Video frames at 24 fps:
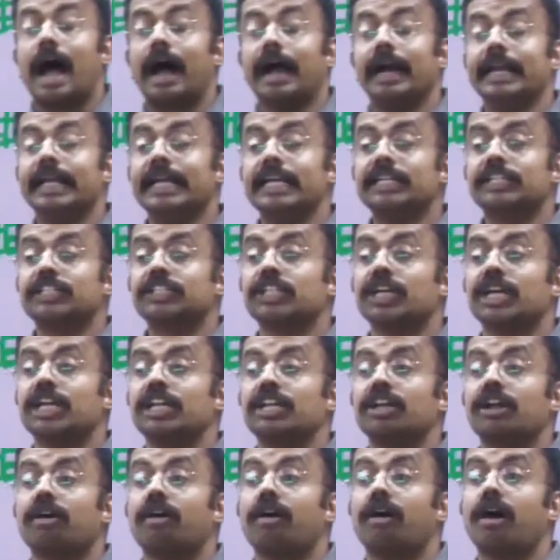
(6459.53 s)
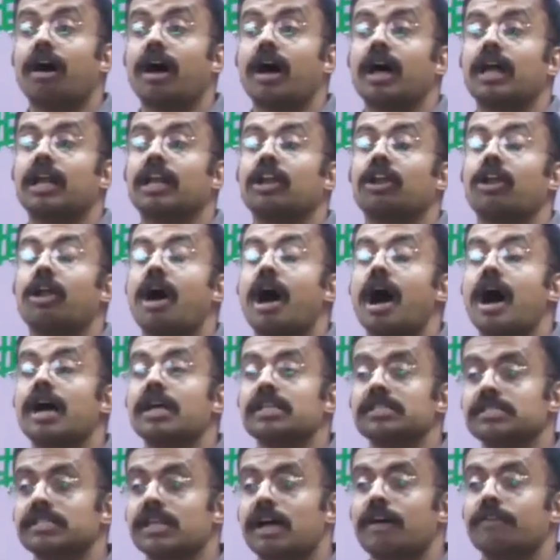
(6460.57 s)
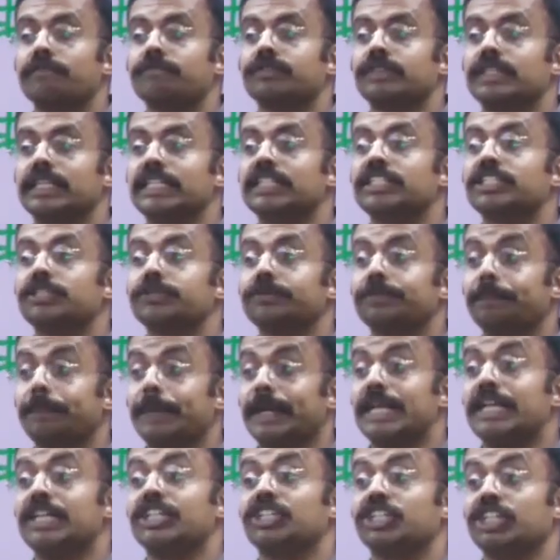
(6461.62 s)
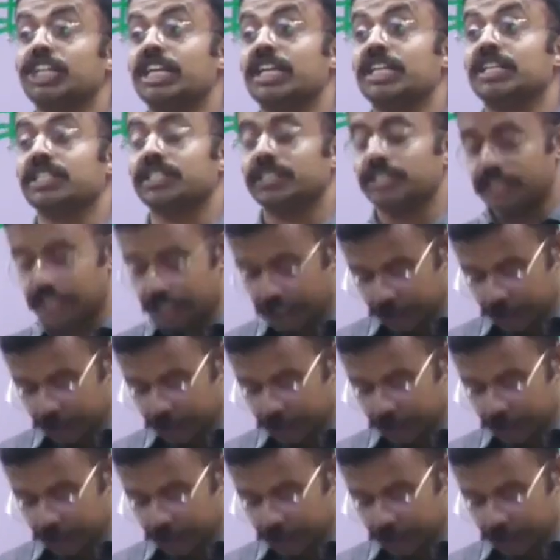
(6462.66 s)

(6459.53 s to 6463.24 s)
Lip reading: addition or loss of this species,